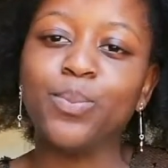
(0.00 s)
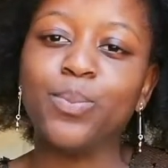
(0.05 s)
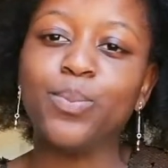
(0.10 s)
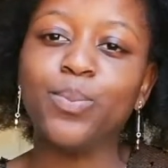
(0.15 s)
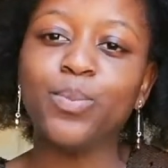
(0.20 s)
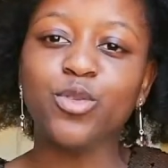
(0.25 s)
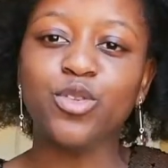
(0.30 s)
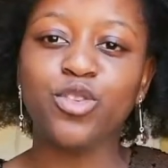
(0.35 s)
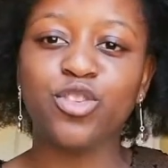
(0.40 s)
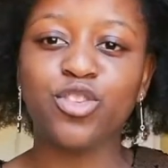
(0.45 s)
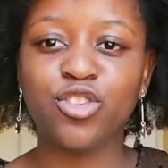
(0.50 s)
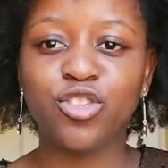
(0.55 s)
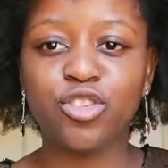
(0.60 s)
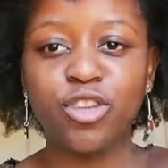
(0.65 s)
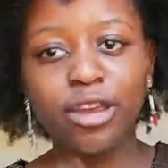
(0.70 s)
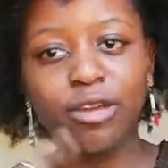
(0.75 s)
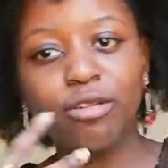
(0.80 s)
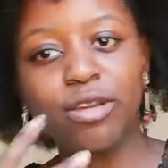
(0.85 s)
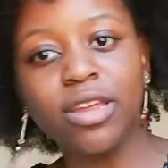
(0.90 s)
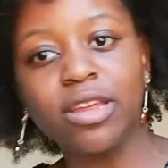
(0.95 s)

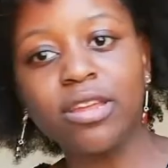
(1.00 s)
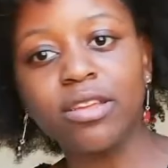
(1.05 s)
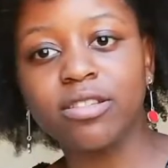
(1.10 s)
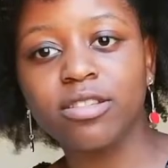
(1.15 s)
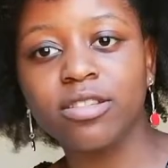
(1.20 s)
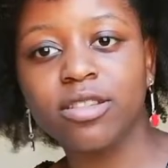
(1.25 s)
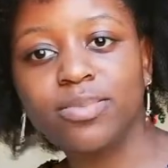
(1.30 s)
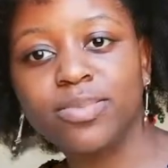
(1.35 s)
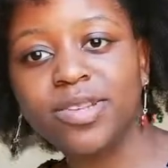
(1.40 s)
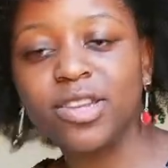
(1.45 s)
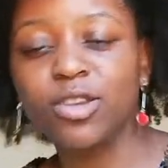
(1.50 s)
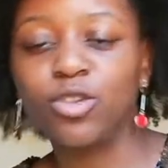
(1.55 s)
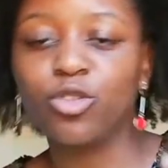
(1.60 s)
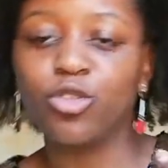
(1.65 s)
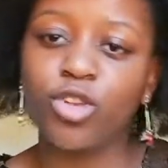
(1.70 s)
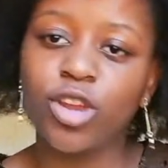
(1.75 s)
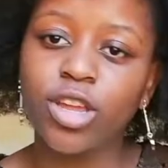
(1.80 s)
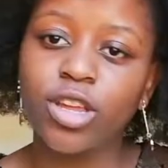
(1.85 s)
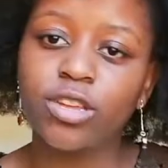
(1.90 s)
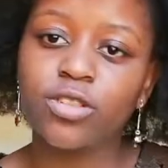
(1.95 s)
sharing tips and
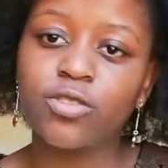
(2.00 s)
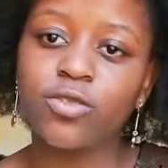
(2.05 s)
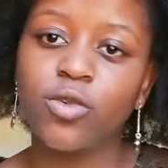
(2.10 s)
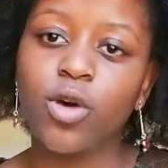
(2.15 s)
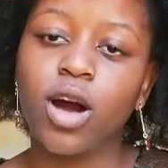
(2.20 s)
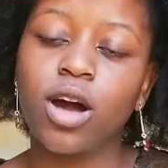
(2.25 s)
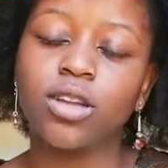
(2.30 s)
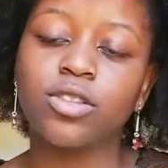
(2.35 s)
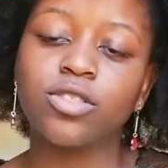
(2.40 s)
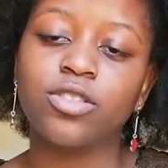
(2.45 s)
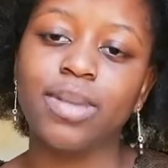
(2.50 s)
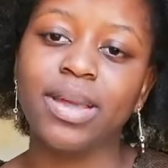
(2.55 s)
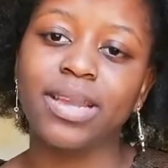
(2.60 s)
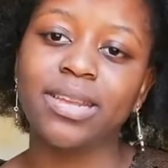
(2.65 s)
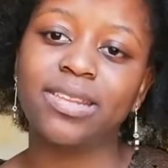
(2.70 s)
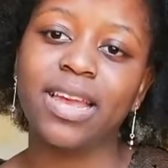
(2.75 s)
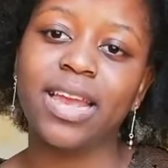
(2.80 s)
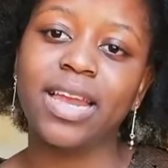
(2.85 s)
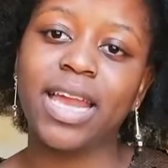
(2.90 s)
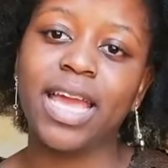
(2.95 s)
tricks for how to
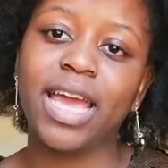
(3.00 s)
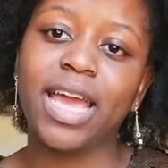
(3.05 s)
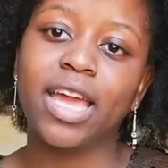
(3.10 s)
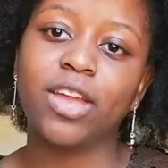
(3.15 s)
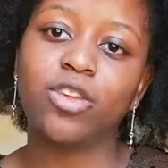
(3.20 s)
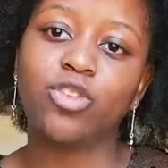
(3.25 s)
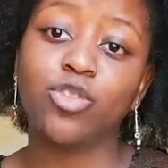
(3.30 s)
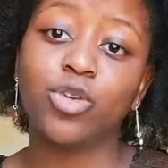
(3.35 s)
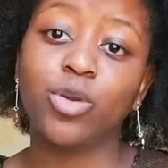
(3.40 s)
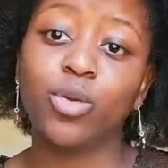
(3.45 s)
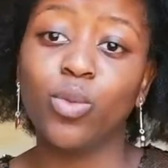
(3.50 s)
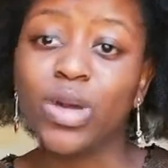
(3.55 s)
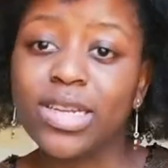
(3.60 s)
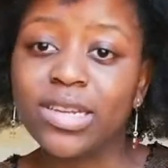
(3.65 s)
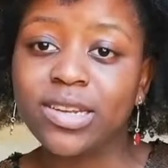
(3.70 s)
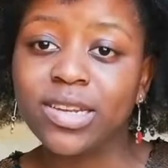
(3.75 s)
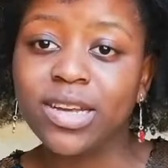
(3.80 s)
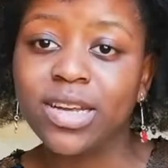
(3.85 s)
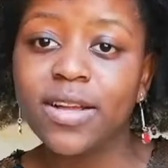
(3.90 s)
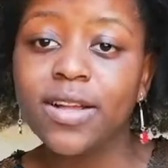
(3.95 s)
maintain hair during
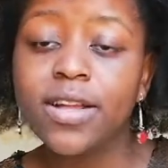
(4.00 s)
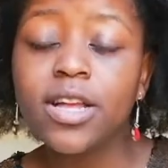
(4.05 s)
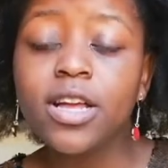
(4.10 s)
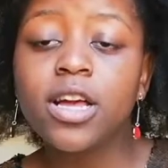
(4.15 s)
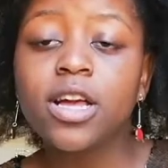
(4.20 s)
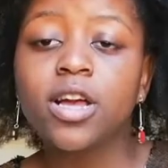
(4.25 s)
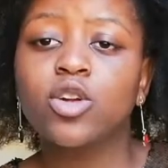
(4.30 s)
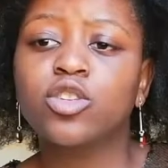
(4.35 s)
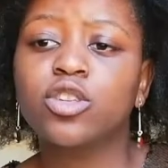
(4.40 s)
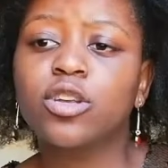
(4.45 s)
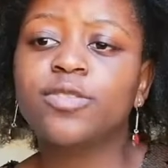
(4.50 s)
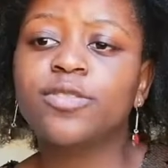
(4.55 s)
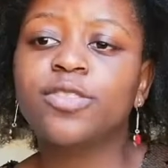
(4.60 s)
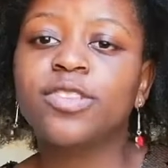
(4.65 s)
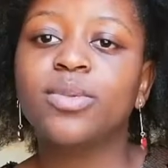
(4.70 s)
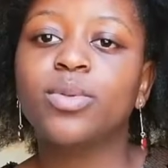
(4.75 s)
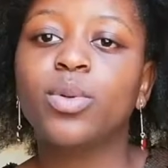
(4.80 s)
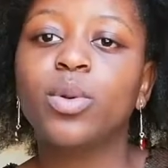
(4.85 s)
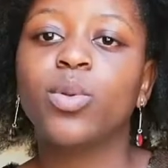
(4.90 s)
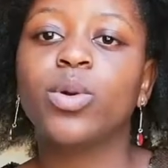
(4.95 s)
winter, because obviously we
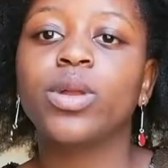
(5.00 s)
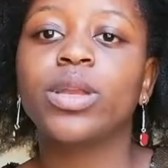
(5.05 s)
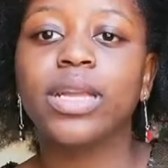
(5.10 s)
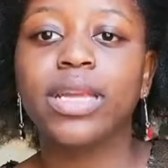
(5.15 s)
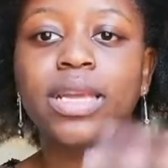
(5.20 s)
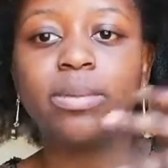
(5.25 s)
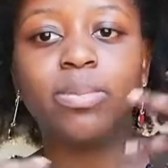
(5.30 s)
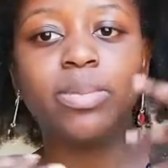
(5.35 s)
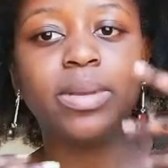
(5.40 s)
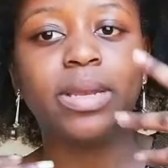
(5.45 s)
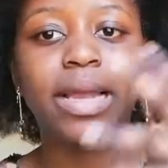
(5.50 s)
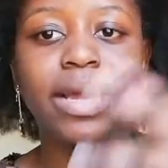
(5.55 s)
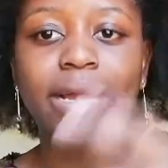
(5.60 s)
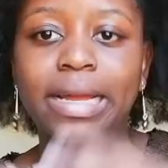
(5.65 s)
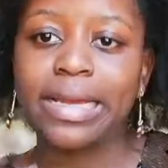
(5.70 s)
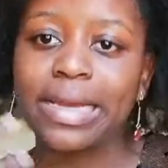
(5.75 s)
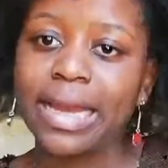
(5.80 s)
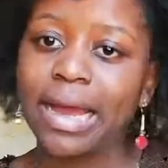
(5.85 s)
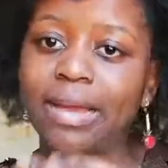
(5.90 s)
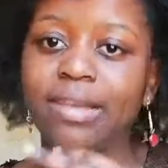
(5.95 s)
want to keep it like
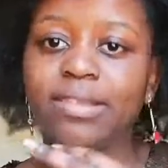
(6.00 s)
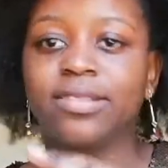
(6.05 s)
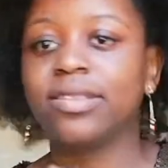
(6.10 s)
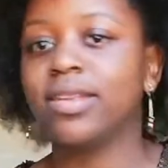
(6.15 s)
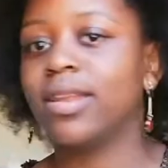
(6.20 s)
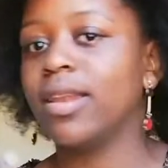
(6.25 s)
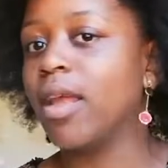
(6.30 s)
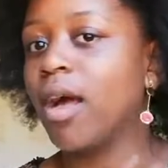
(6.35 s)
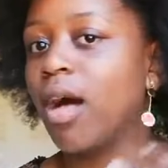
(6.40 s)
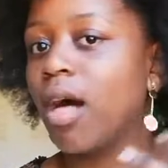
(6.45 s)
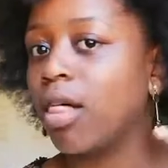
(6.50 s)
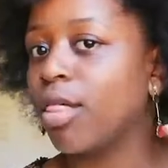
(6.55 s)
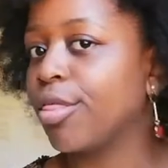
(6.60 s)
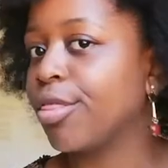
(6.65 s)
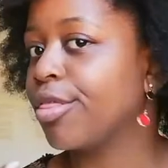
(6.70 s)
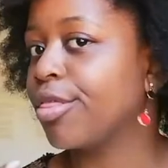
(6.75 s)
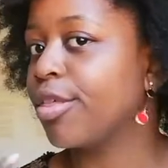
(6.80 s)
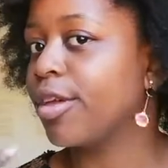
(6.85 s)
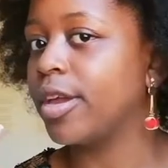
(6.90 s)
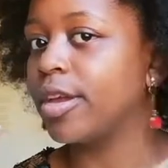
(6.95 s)
nice and
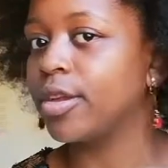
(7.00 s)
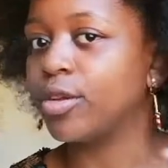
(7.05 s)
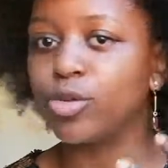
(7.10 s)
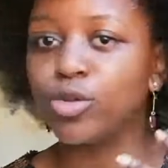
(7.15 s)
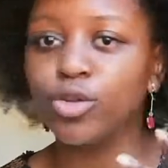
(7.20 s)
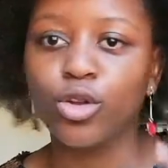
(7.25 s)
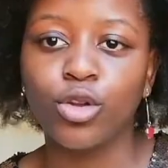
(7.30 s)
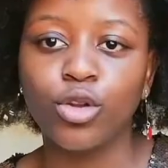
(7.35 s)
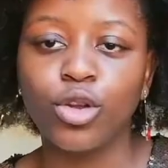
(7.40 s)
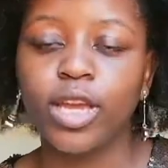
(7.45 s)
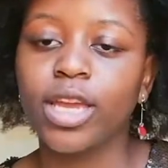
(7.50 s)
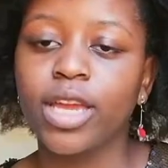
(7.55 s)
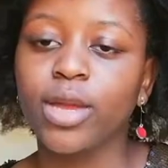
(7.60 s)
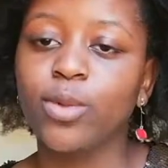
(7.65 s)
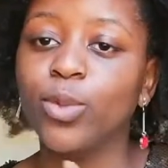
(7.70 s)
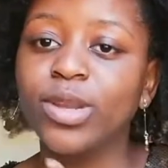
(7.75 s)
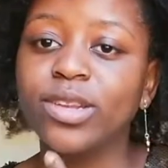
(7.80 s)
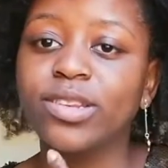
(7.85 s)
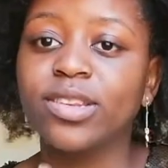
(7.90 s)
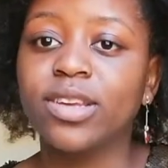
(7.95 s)
healthy and good looking in
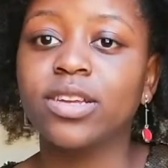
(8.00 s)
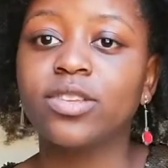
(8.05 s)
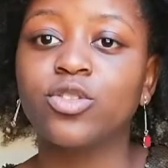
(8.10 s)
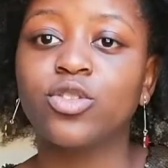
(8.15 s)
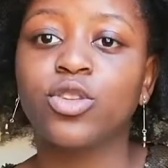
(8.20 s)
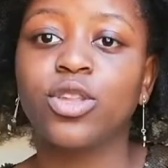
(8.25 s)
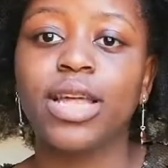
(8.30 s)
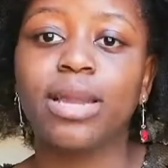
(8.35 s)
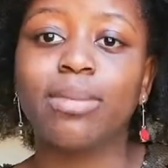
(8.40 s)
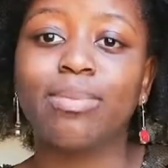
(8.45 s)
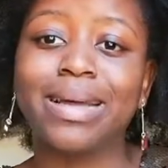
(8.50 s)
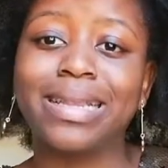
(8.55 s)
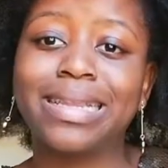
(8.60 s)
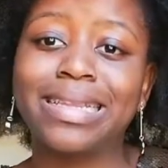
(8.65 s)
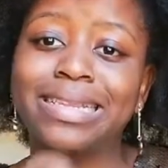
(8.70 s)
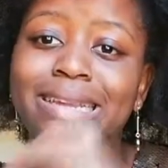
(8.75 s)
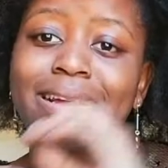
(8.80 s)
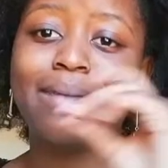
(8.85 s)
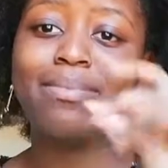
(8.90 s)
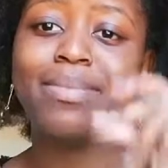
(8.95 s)
winter, so that by the
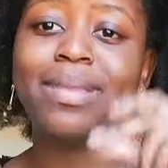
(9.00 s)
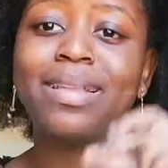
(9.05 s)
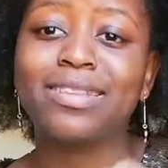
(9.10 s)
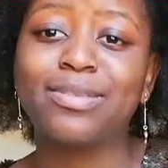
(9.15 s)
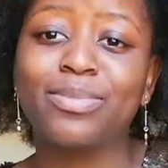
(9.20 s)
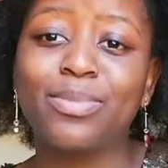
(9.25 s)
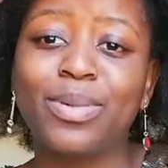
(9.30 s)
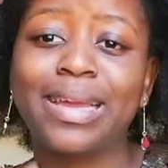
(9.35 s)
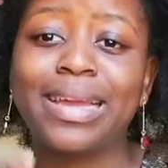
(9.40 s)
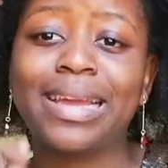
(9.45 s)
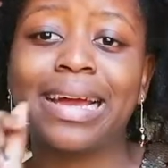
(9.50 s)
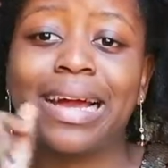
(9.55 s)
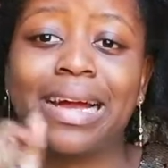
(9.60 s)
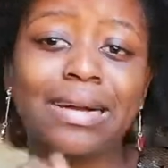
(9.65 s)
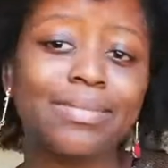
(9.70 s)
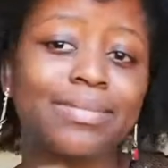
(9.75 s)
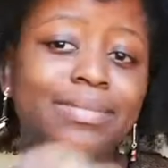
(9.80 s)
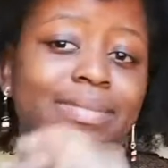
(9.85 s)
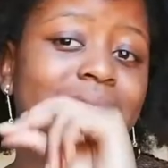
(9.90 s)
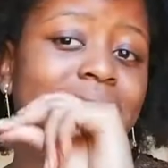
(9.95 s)
time that spring
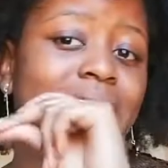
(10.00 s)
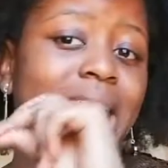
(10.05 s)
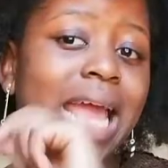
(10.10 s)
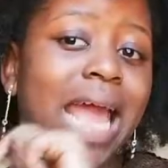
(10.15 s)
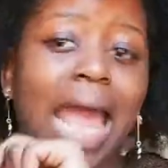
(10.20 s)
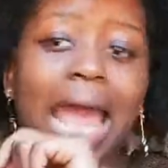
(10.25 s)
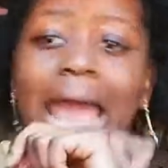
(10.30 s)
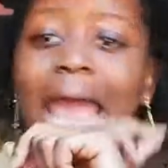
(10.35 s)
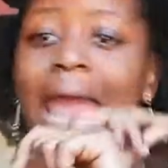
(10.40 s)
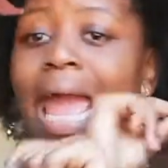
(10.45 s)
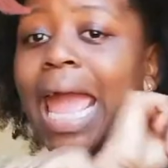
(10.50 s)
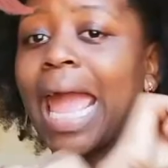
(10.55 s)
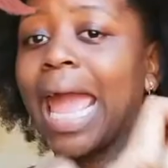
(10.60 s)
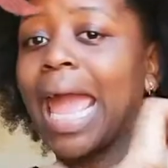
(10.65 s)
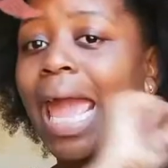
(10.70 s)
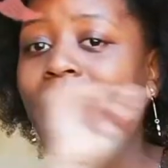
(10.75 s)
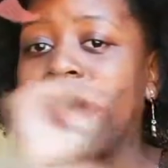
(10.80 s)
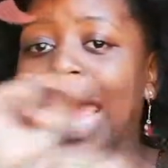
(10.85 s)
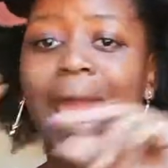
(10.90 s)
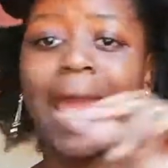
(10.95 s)
comes,
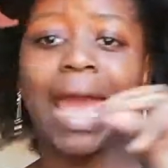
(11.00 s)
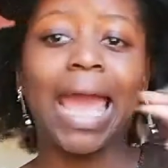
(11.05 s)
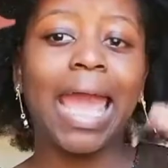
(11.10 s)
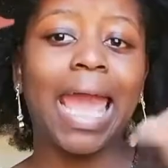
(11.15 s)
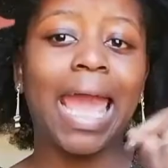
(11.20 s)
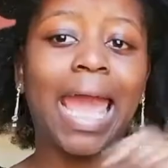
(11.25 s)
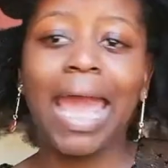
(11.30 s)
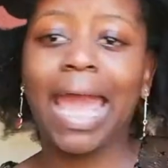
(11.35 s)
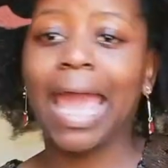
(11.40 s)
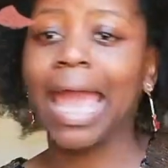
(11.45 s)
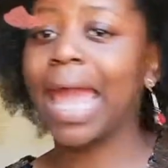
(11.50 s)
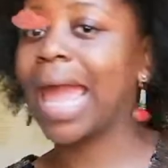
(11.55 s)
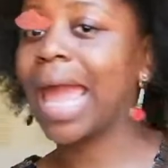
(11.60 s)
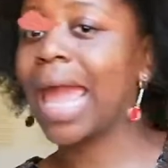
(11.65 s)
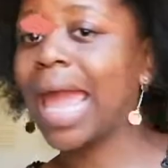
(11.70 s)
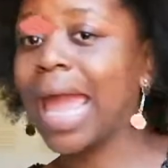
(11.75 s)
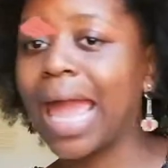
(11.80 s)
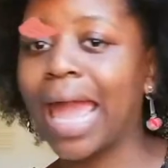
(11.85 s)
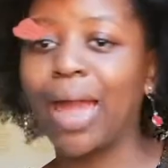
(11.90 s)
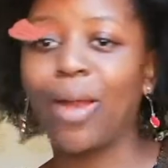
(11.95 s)
hey,
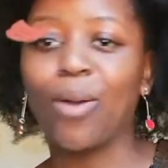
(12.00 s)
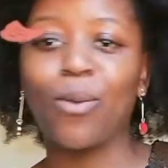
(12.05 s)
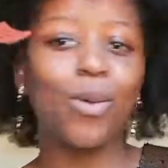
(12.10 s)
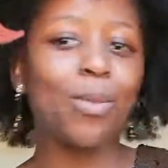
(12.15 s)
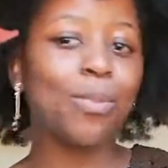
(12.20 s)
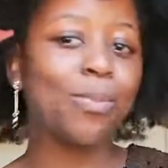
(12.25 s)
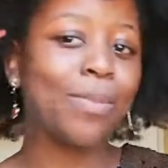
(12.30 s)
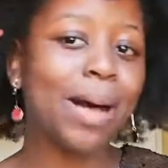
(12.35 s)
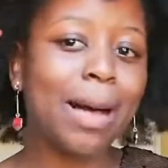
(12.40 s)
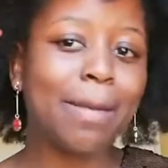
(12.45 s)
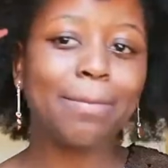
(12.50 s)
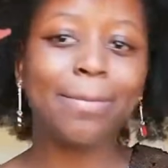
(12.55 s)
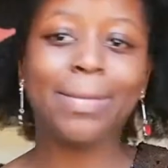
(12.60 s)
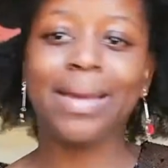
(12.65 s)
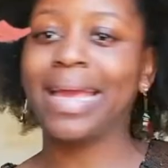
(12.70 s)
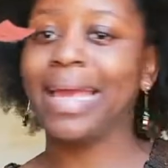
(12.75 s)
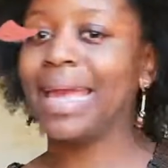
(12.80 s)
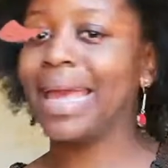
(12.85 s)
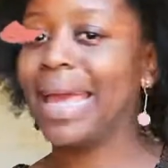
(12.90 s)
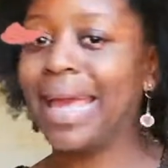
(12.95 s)
we're popping,
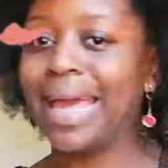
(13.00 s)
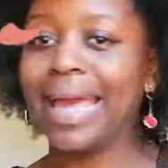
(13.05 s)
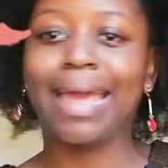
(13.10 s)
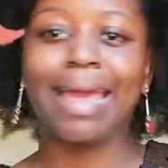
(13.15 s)
hey.